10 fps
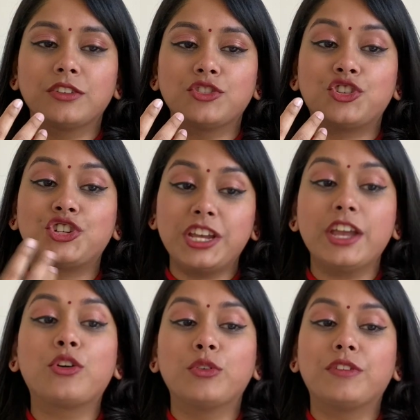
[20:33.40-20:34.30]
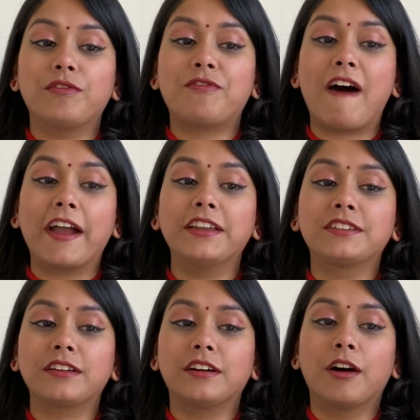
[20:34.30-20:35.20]
she could
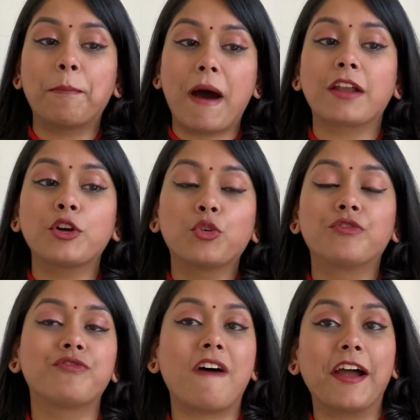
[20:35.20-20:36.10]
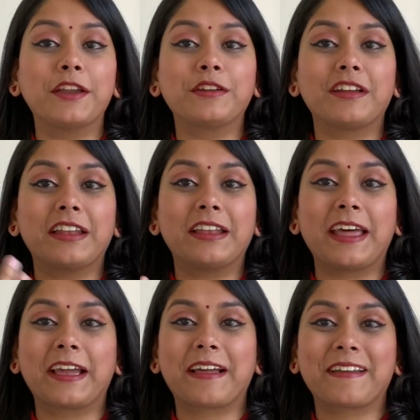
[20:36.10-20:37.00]
find, her partner could find,
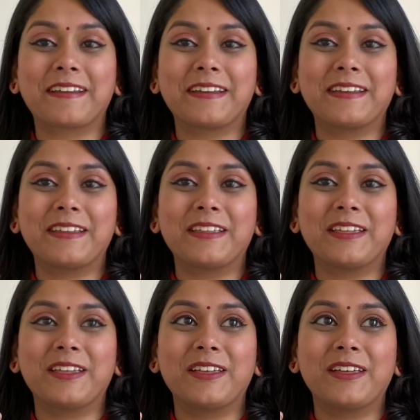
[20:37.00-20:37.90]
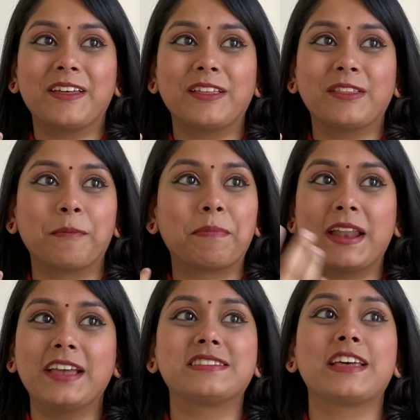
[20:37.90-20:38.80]
like, the
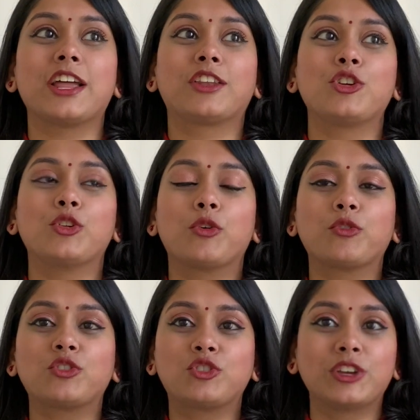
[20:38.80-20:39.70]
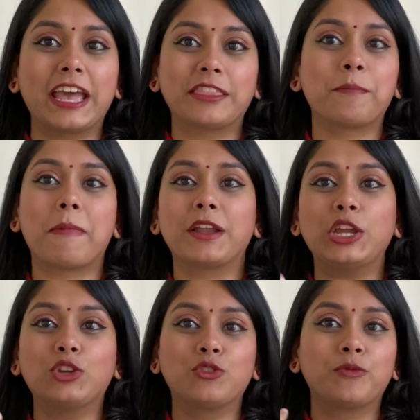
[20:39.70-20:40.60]
place that, you know, to get the
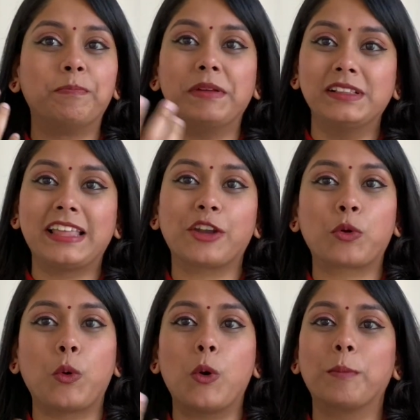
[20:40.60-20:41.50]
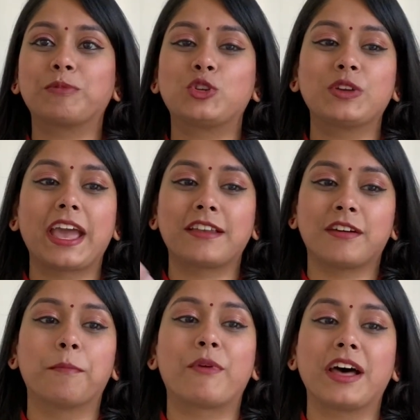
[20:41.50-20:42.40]
money to build that home, to get
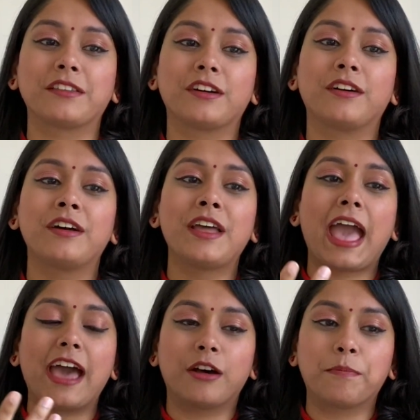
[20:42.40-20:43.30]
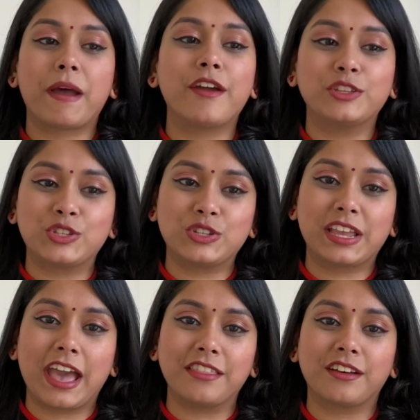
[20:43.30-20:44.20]
her brother and her parents
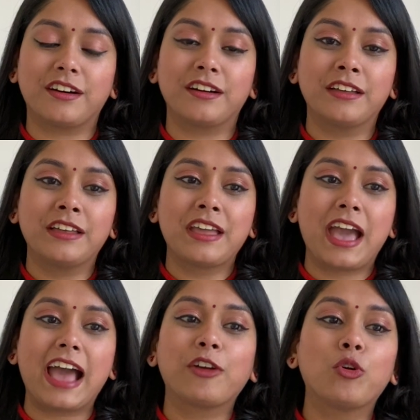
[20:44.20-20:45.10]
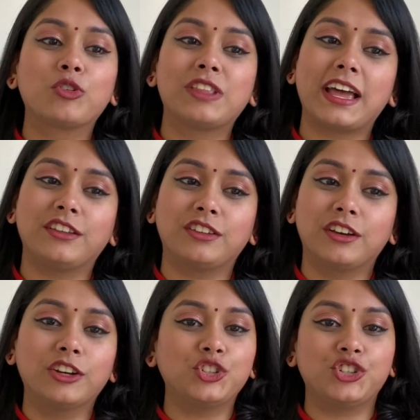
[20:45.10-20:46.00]
together and go to that
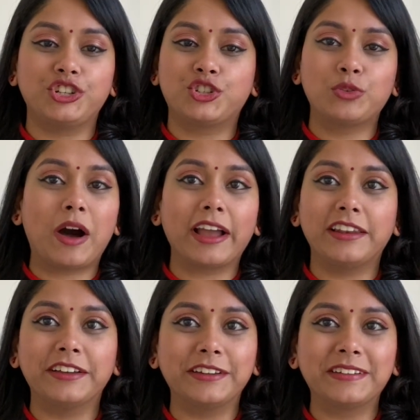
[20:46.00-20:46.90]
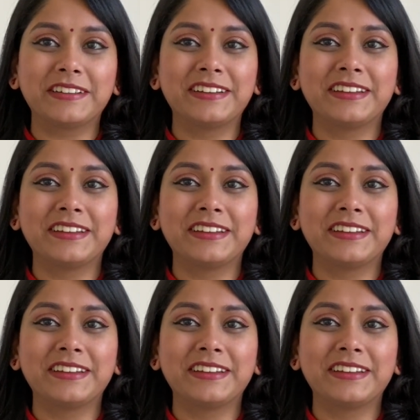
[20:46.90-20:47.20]
Jeju Island.